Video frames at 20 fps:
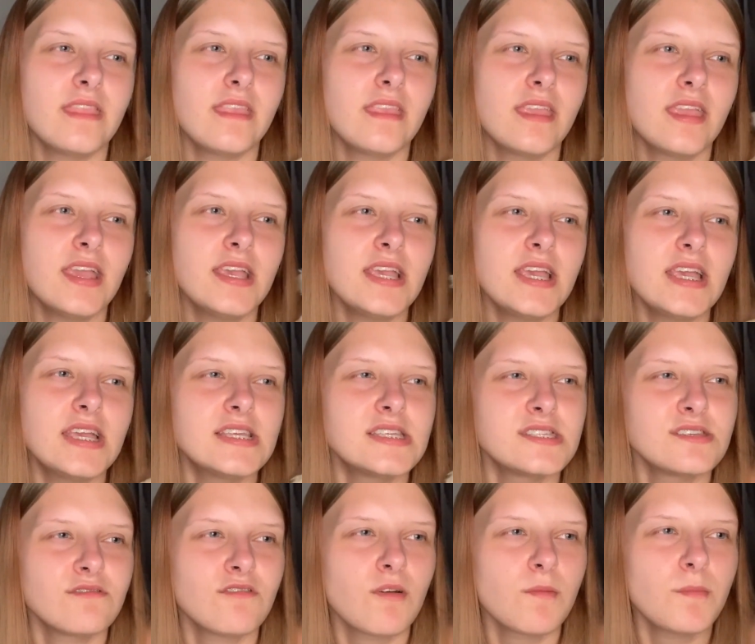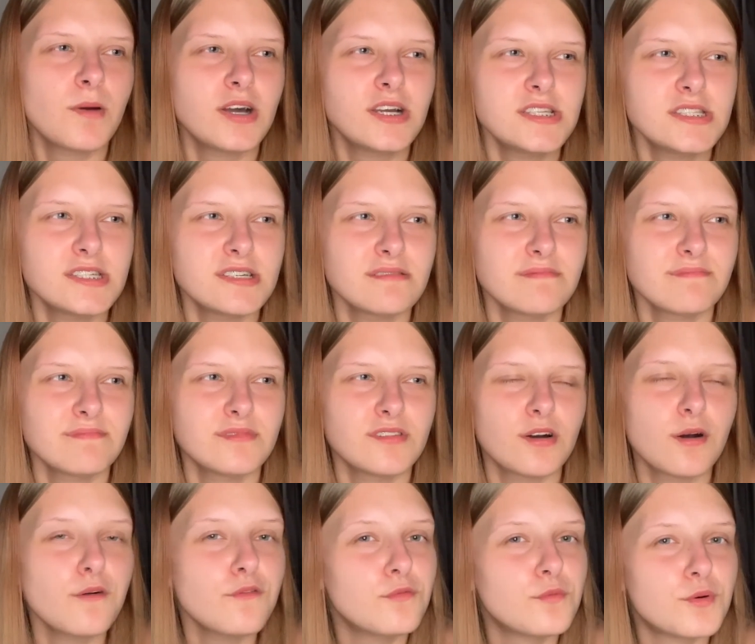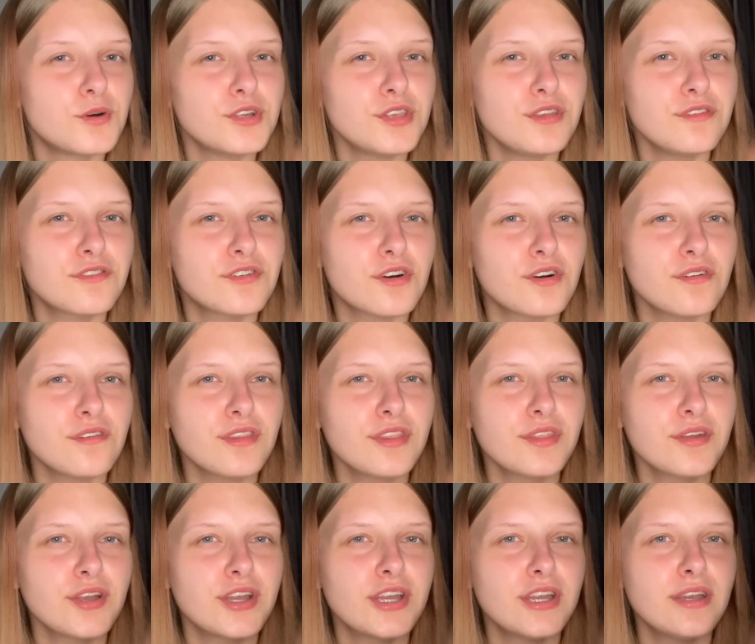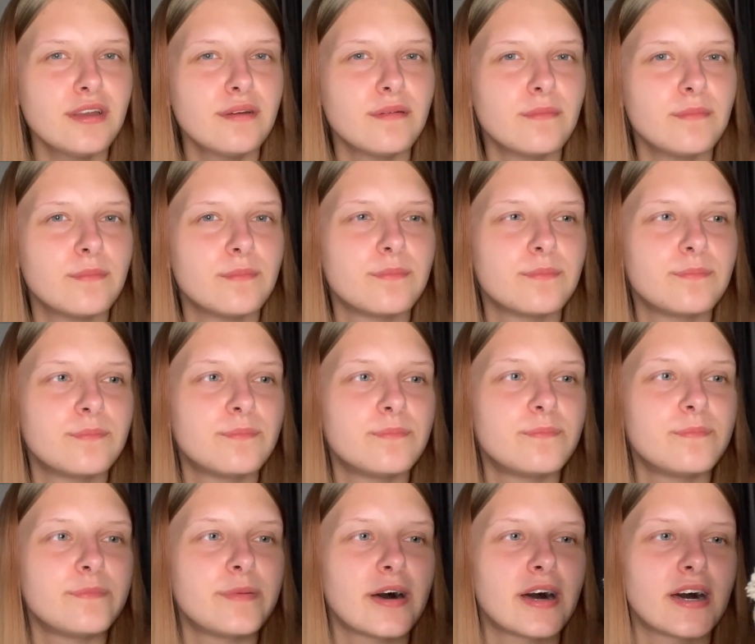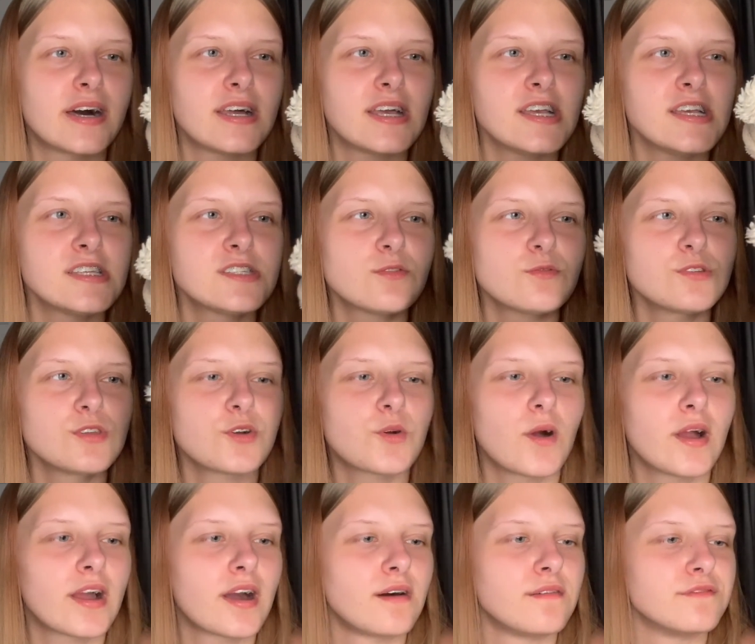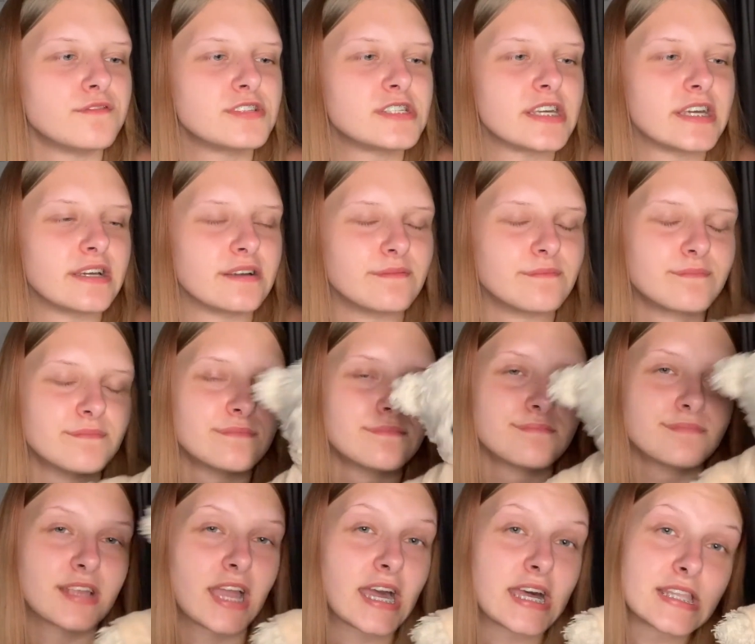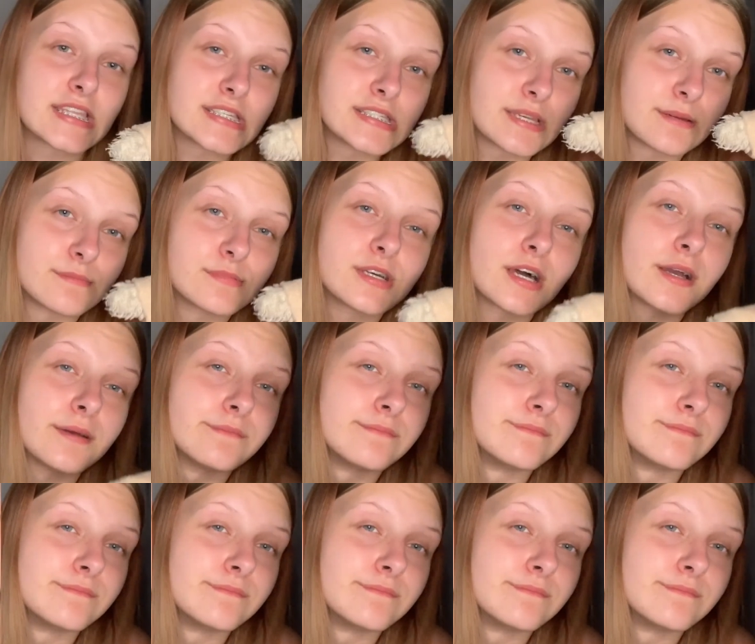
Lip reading: it is a reminder of what you've gone through, but it's also quite comforting at the same time. My